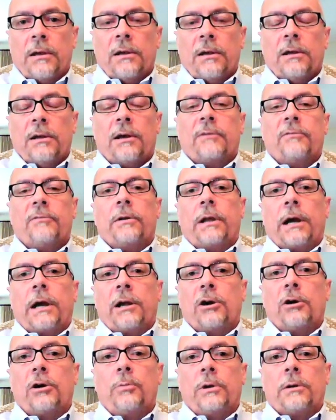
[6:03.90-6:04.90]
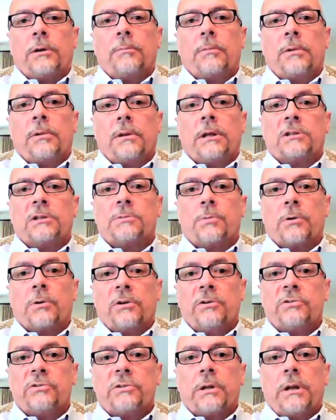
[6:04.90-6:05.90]
of the niobium that's
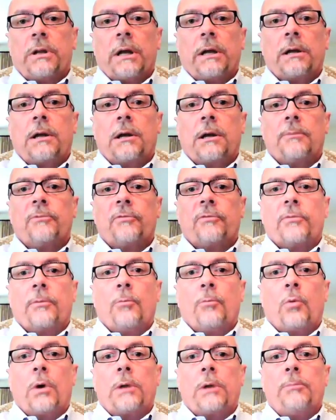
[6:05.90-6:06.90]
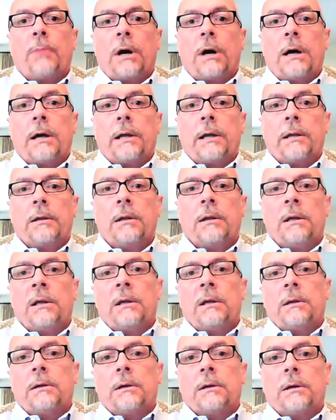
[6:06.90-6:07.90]
produced today comes from one mine
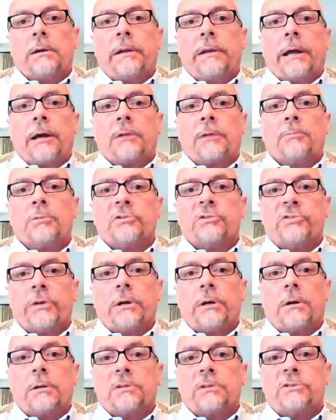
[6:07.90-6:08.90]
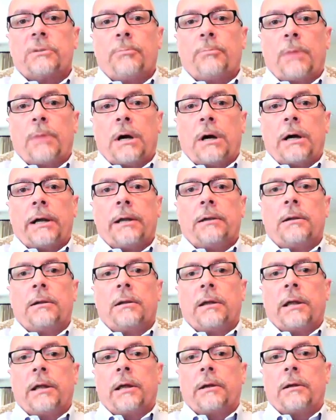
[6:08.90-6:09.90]
uh, down in Brazil. It's a mine
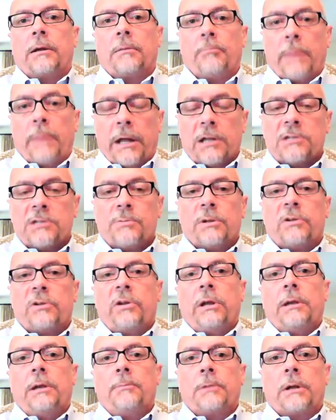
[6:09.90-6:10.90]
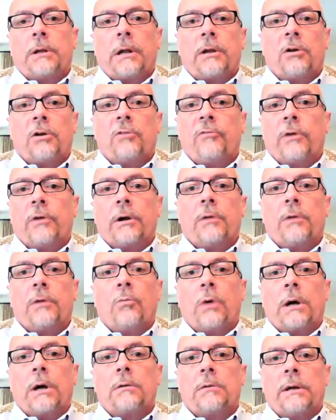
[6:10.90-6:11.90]
and a management team that I know very
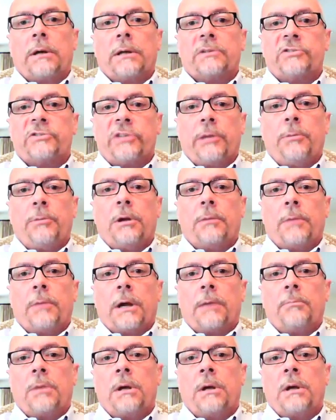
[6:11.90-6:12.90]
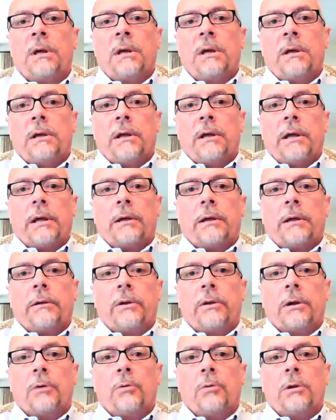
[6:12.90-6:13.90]
well at CBMM, and
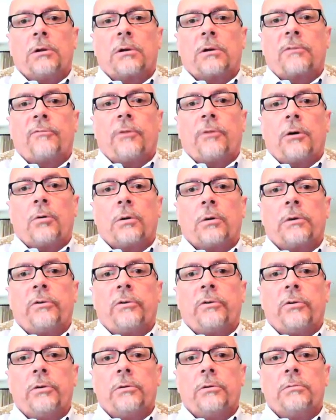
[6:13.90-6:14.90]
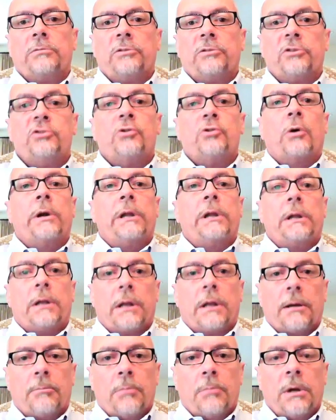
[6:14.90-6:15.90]
uh, we look forward to, to joining
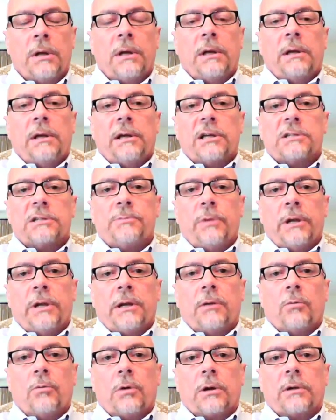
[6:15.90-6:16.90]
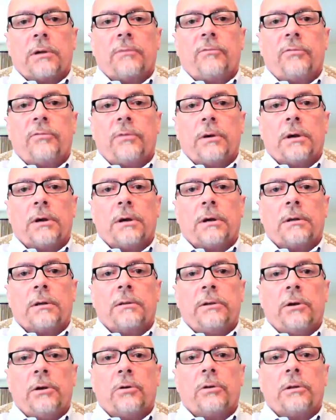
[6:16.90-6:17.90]
them as being one of uh,
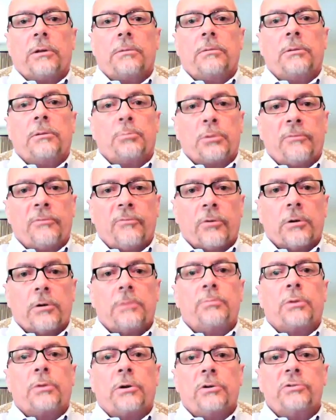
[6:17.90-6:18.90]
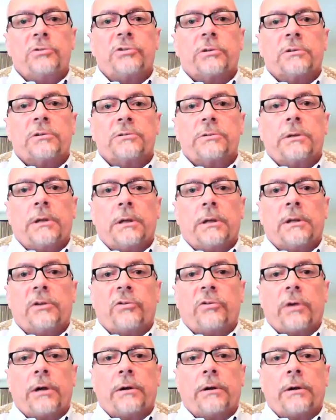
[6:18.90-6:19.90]
you know the, the preferred producers in
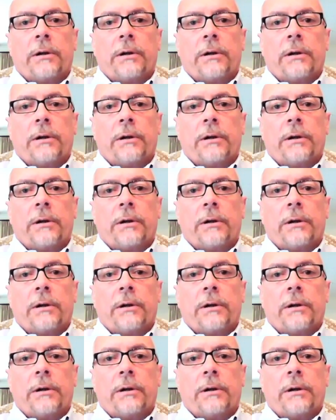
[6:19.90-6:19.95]
this area.